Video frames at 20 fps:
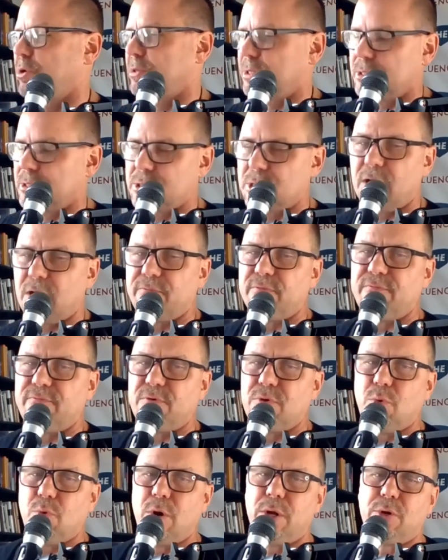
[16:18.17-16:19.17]
print this off if
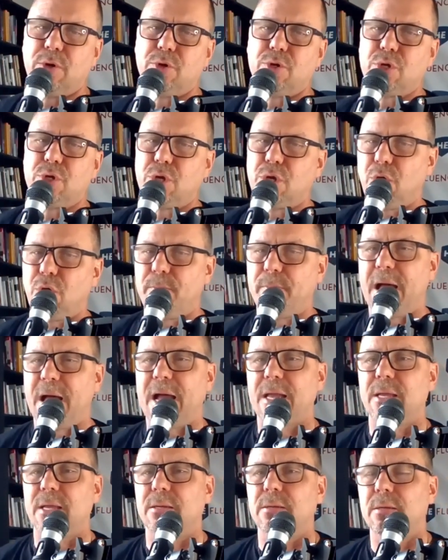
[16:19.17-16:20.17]
you want, or you can go
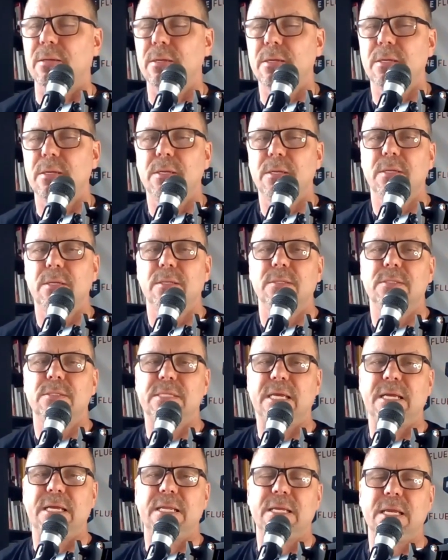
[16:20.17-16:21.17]
back and
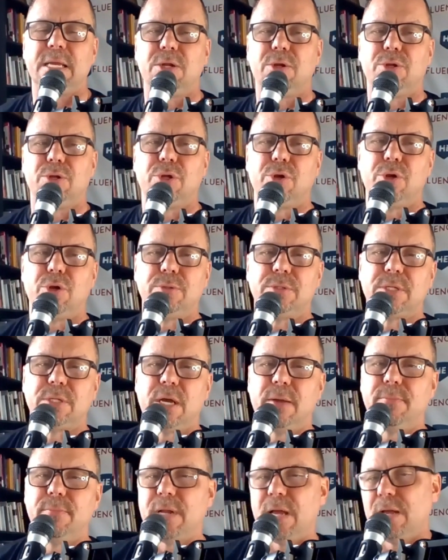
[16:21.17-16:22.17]
say it again on your own
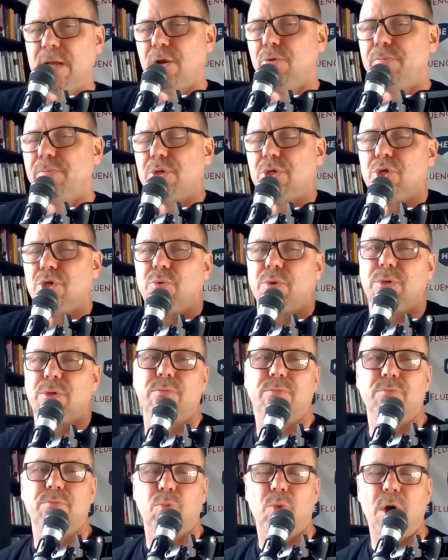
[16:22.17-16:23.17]
time. But I hope that you would
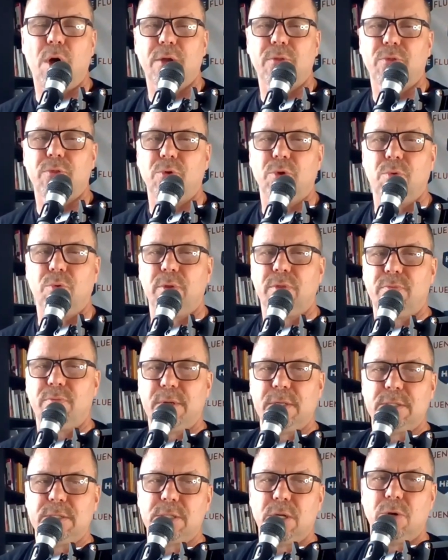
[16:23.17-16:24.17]
walk through it with
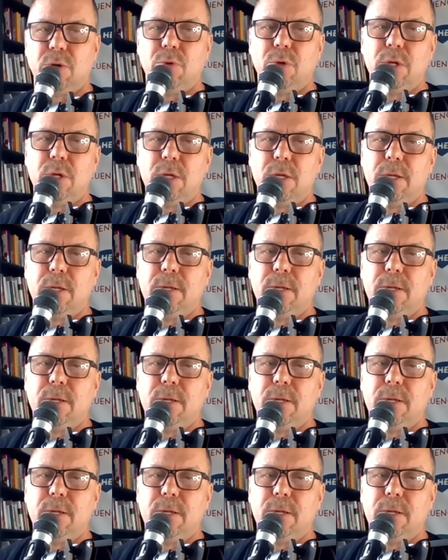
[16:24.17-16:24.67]
me. So